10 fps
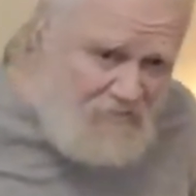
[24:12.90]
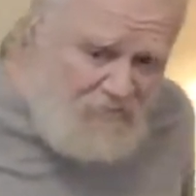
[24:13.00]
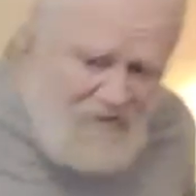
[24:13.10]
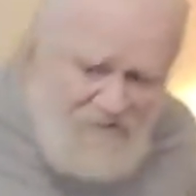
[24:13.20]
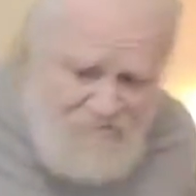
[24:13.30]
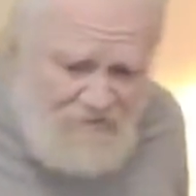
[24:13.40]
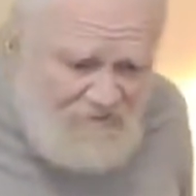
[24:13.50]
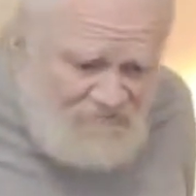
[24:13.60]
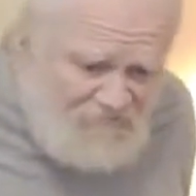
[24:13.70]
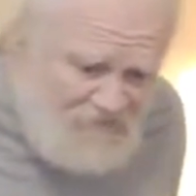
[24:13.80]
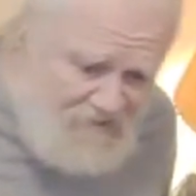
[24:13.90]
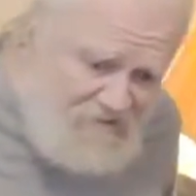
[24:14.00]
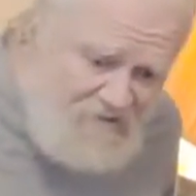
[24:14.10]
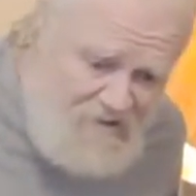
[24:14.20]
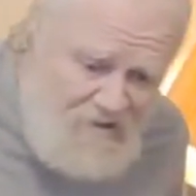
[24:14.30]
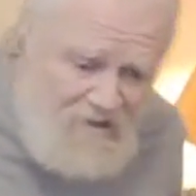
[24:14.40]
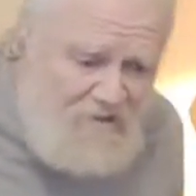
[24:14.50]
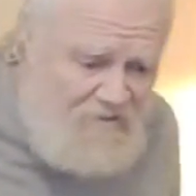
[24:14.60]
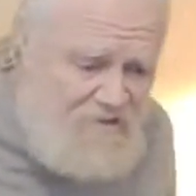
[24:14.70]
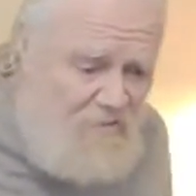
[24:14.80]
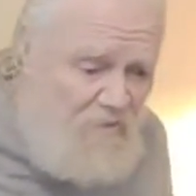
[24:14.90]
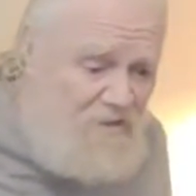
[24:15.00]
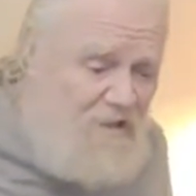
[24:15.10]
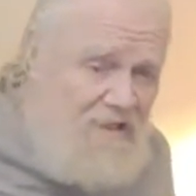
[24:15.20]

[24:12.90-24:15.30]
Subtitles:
arrangement. I find in some ways.